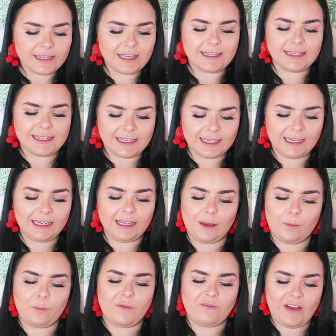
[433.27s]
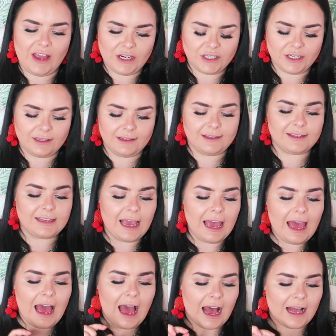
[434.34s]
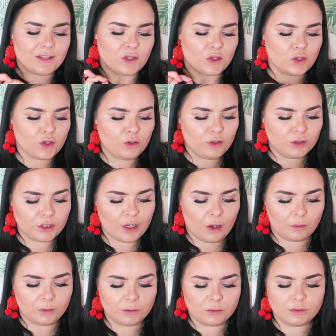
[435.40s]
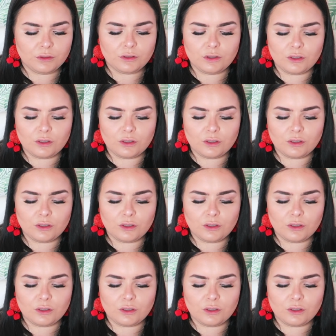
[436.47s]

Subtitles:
and skin imperfections, adds subtle